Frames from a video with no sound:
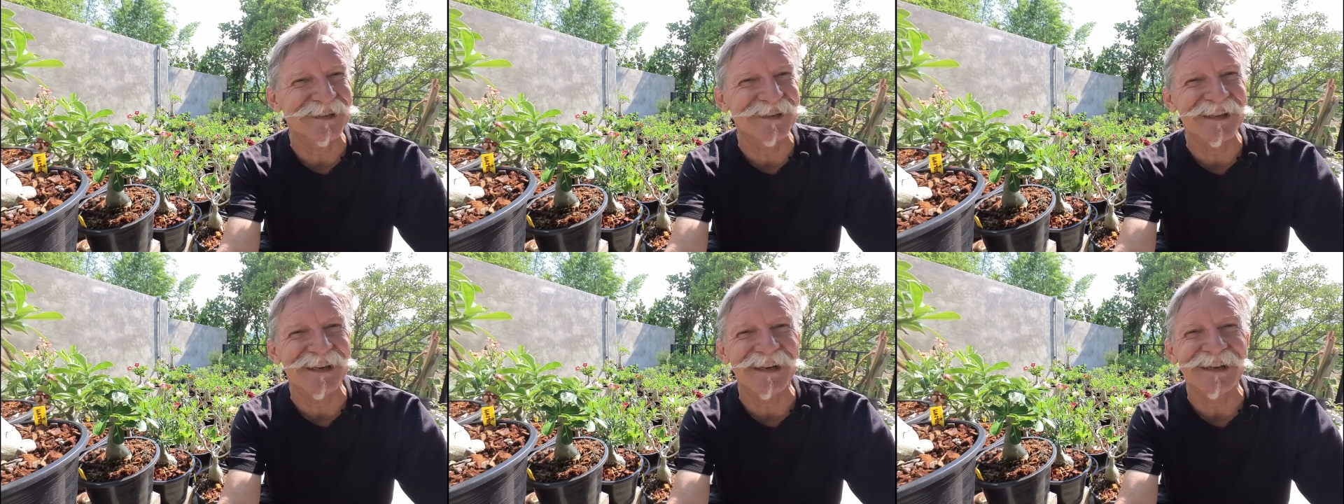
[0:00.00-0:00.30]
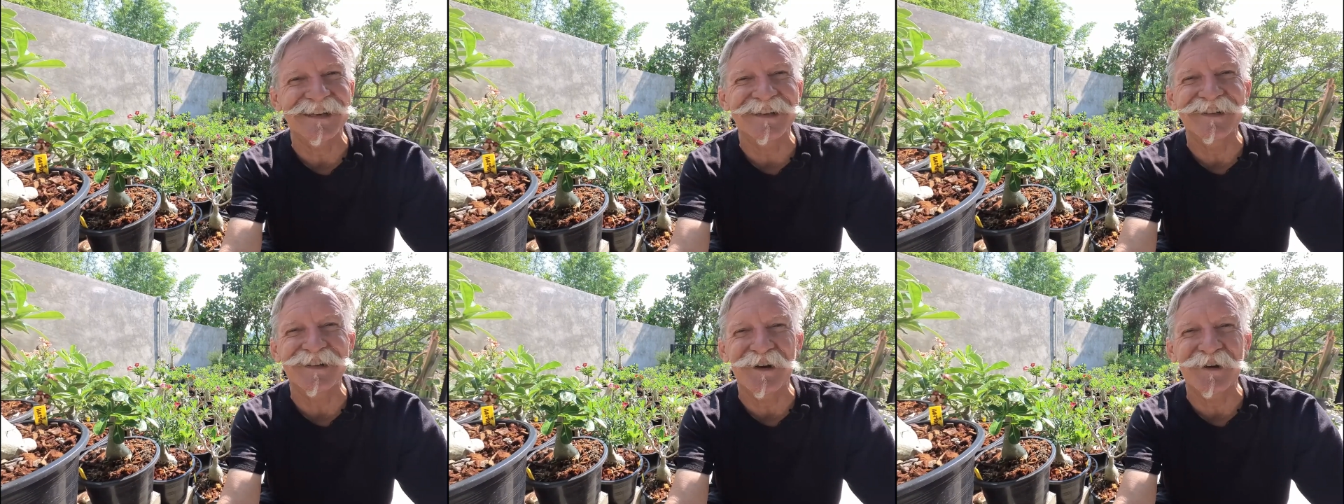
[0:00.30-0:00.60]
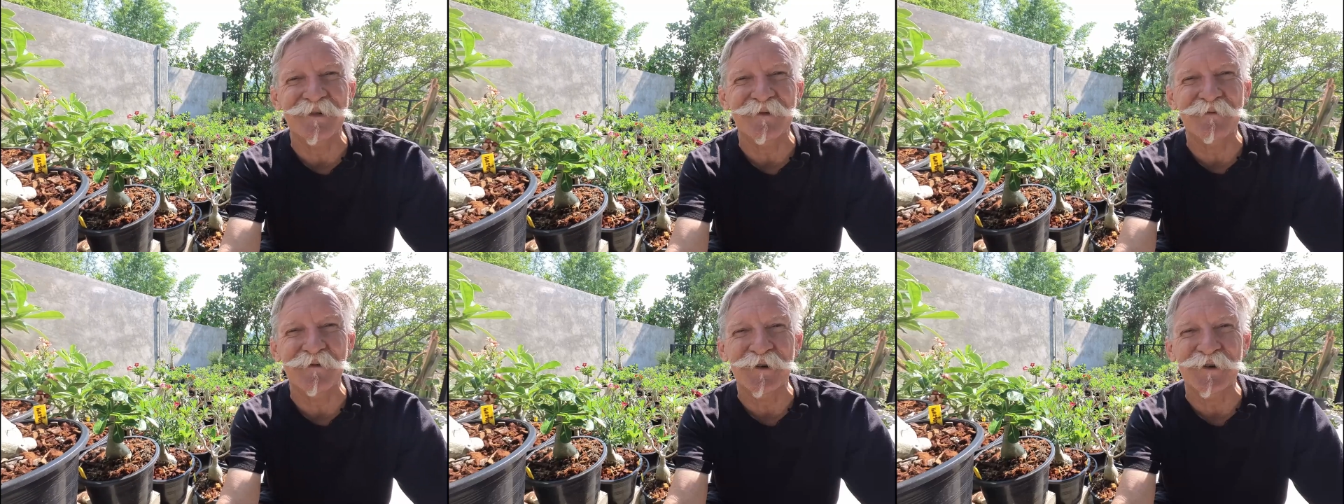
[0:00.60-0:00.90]
they
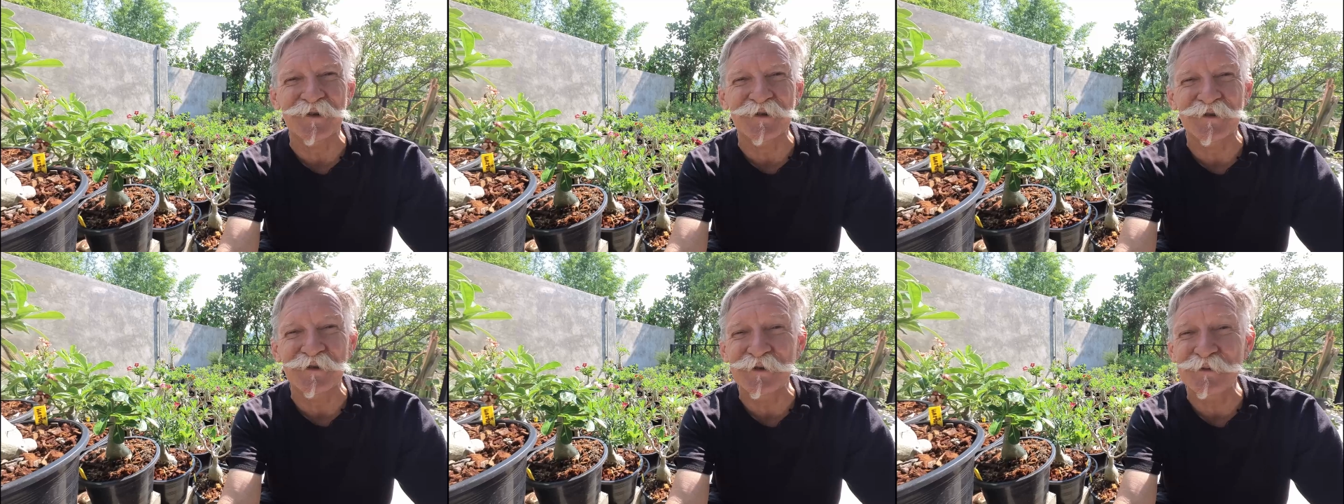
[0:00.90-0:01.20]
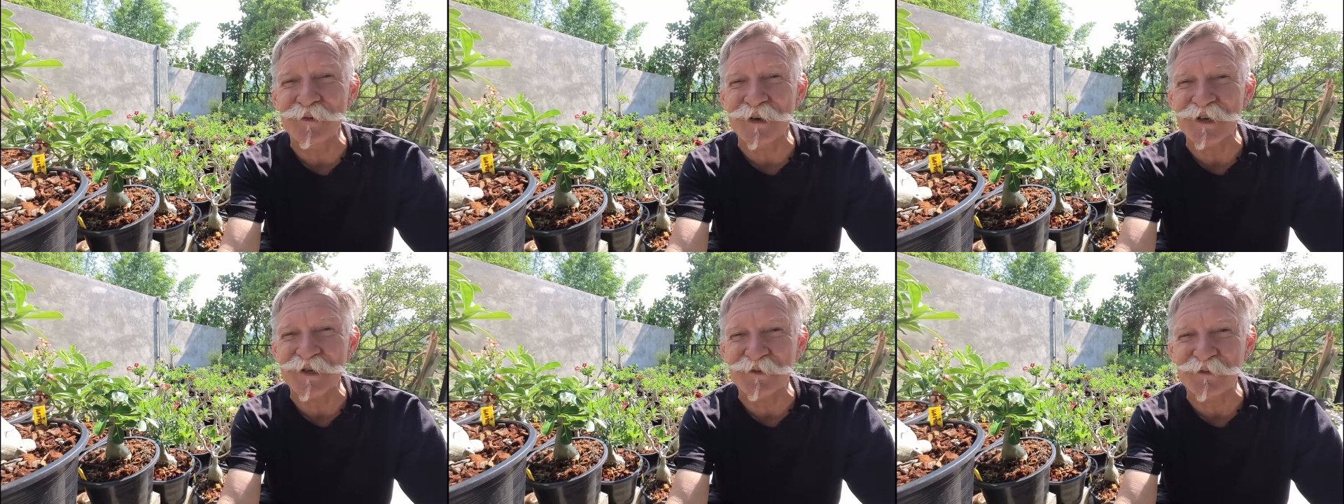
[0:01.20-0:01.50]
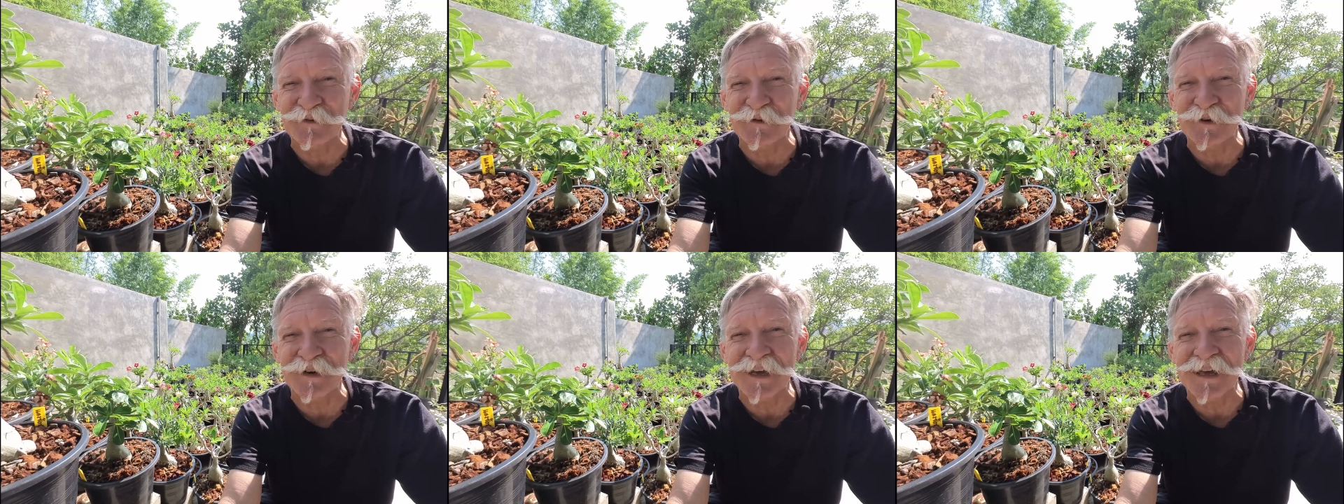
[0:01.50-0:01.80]
don't want too
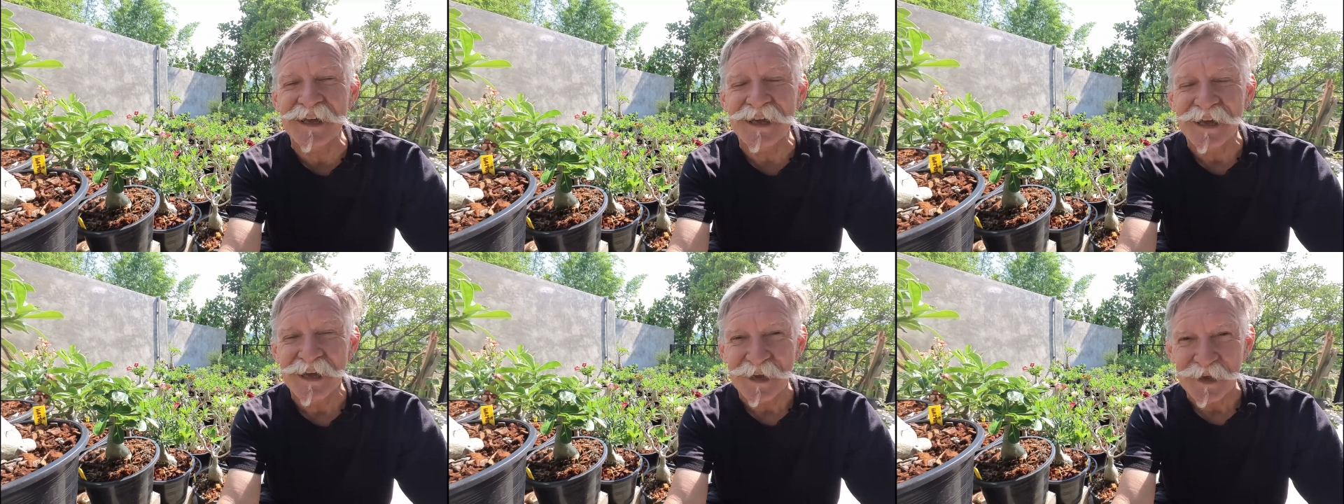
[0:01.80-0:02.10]
much water,